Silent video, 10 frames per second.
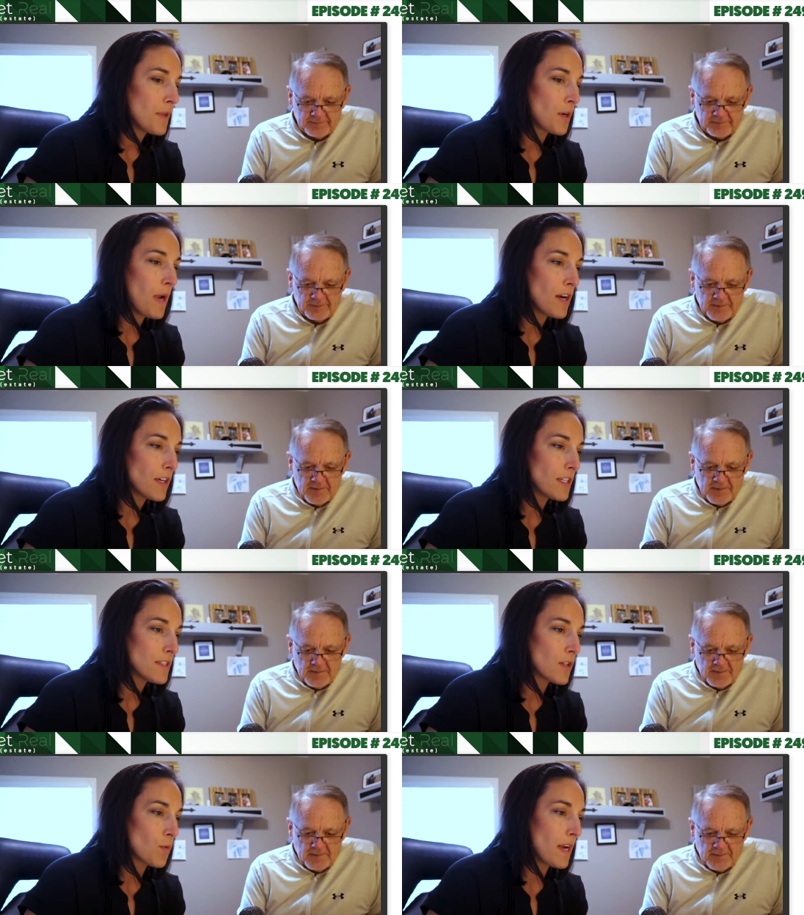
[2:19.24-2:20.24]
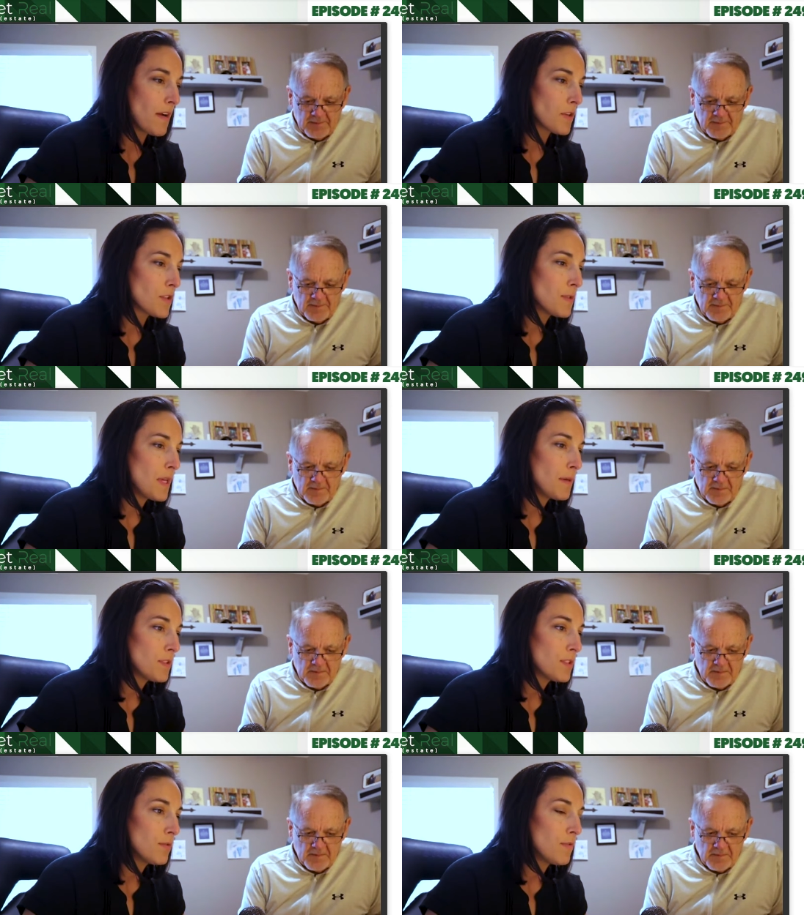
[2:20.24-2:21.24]
Speaker 1: their parents or whatever, to be
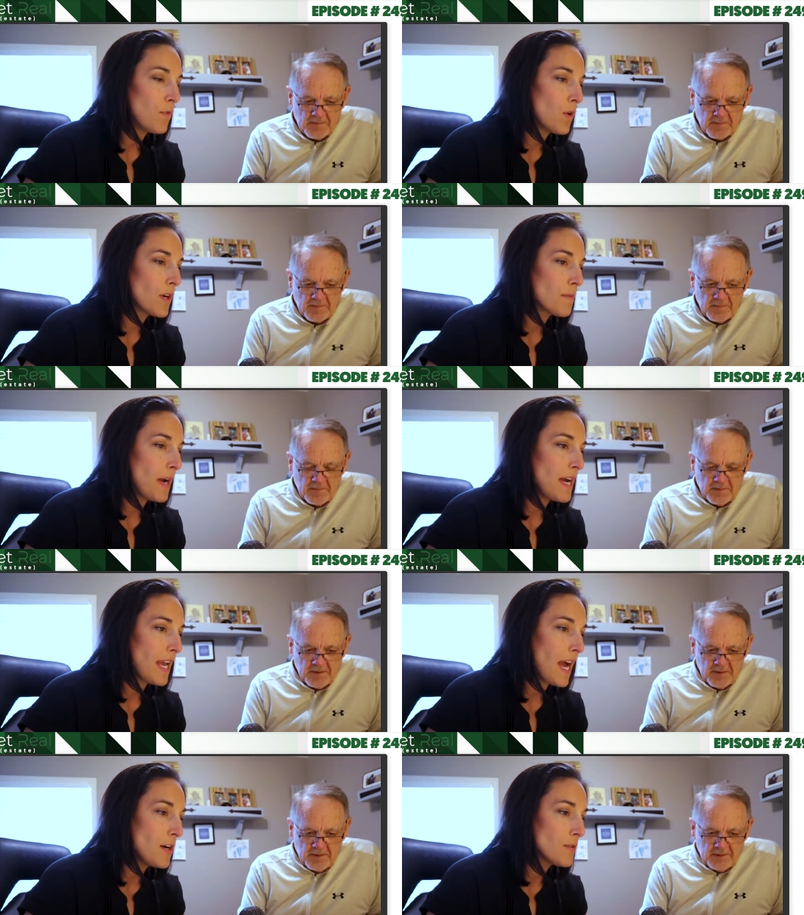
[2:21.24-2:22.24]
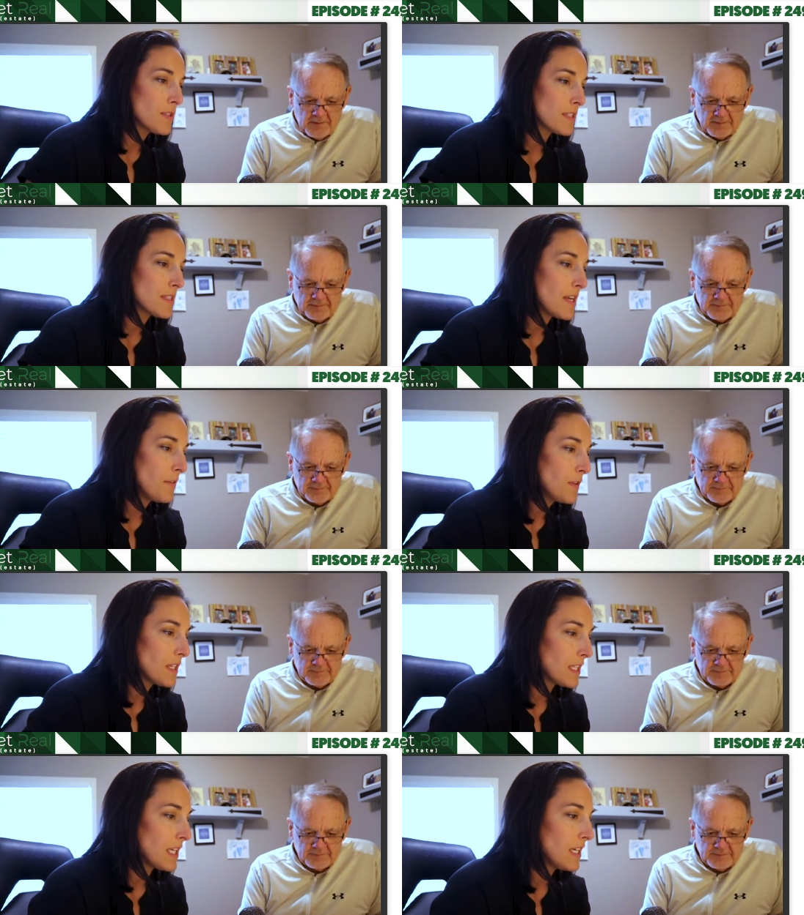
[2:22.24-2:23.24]
able to afford buying a house, it's
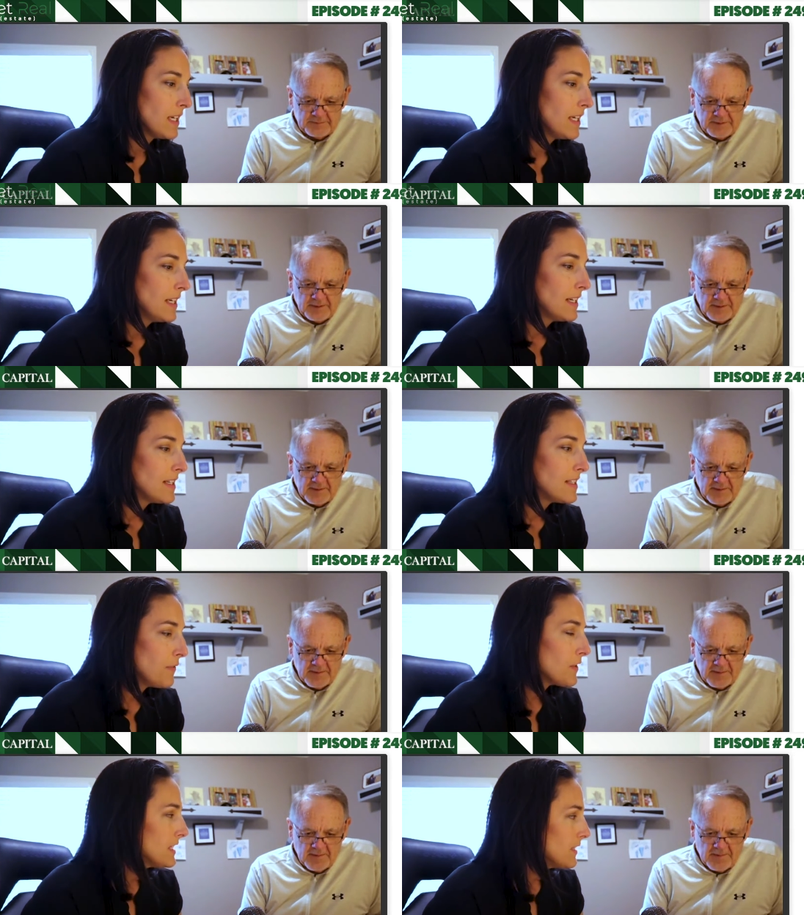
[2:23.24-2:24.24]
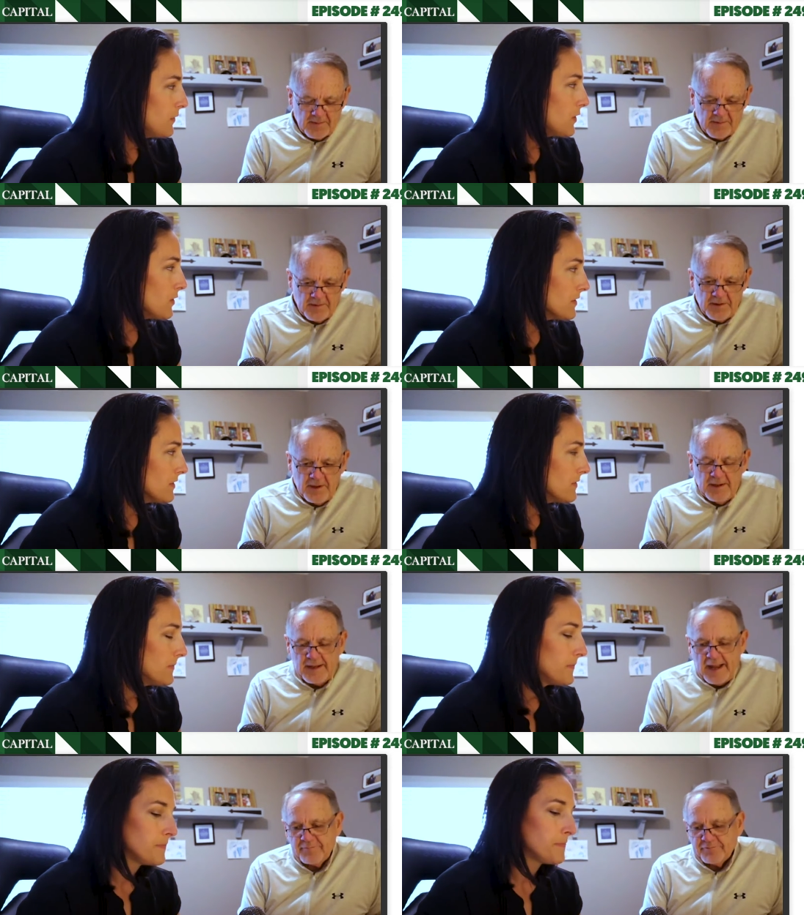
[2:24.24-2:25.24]
definitely, definitely difficult.
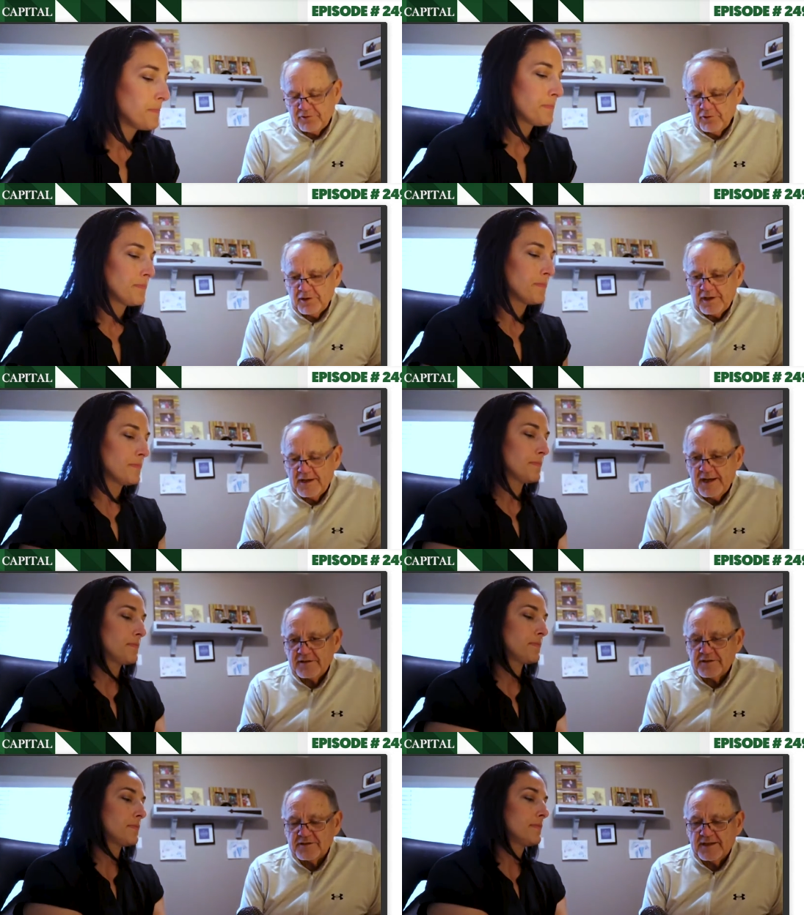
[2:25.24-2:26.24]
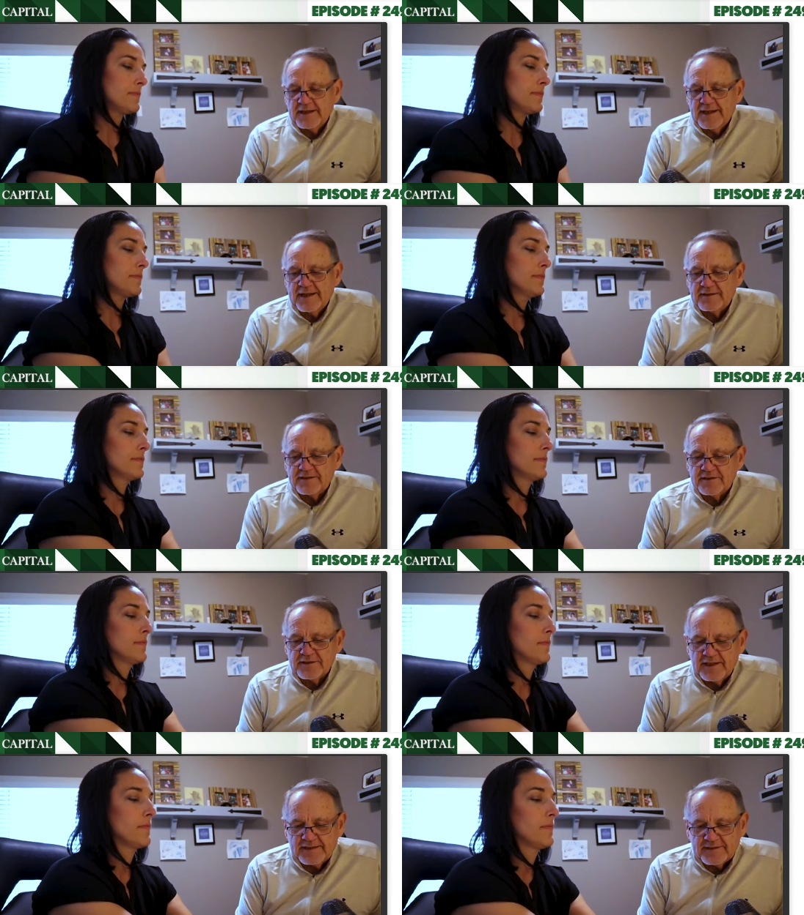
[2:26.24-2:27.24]
Speaker 2: Absolutely. It's,
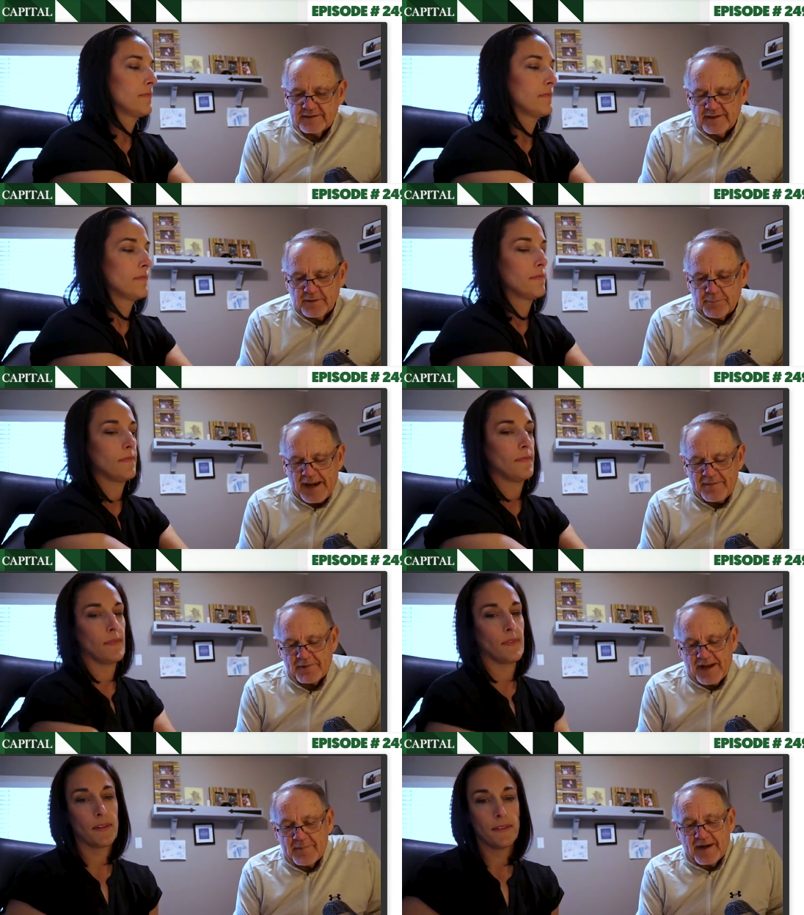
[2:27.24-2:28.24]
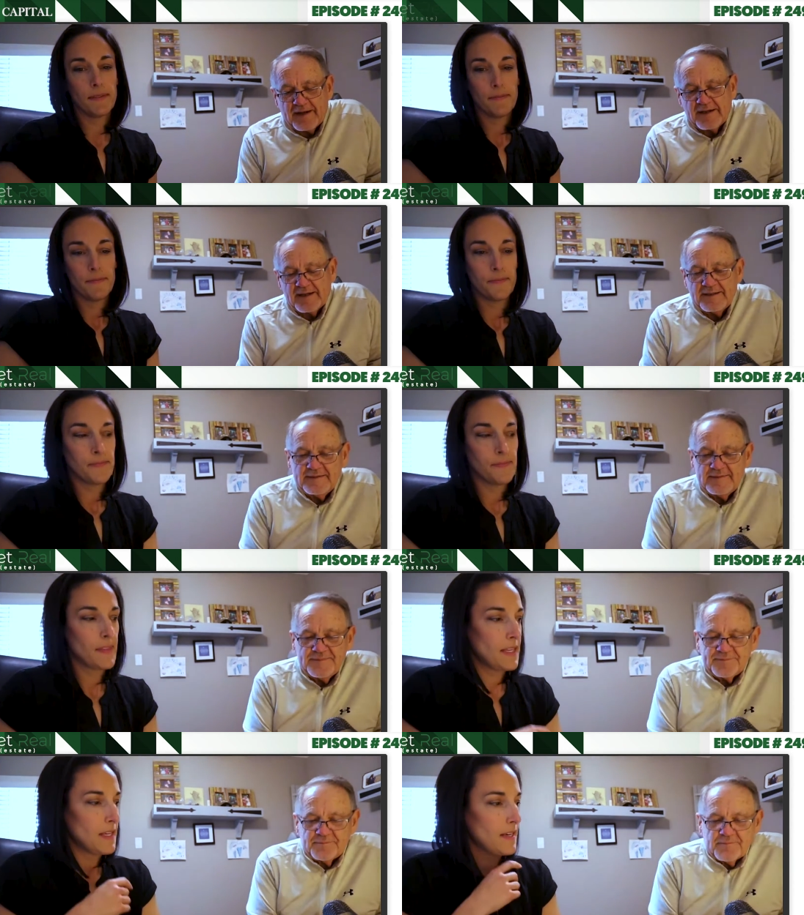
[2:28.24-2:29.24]
it's, it's the pandemic
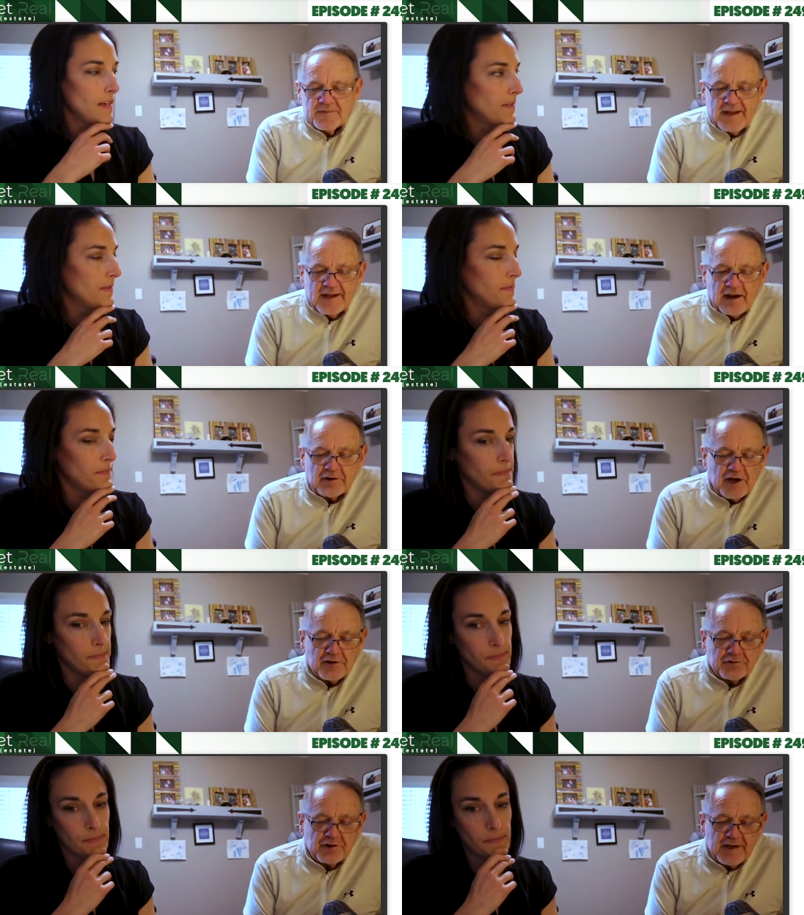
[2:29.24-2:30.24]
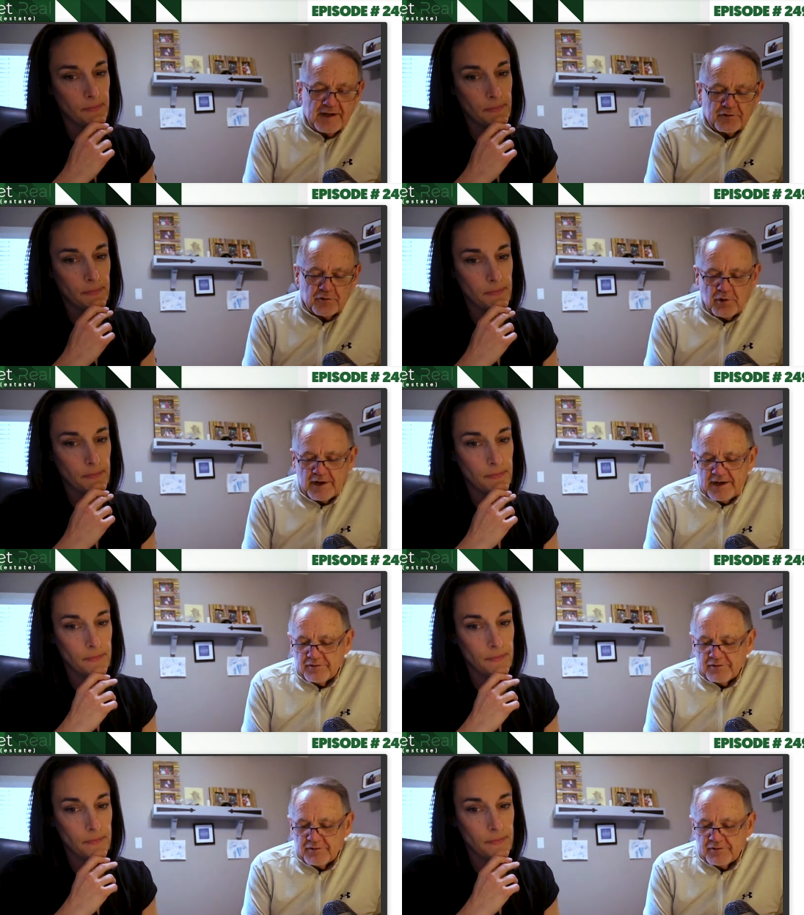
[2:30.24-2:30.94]
in our country in twenty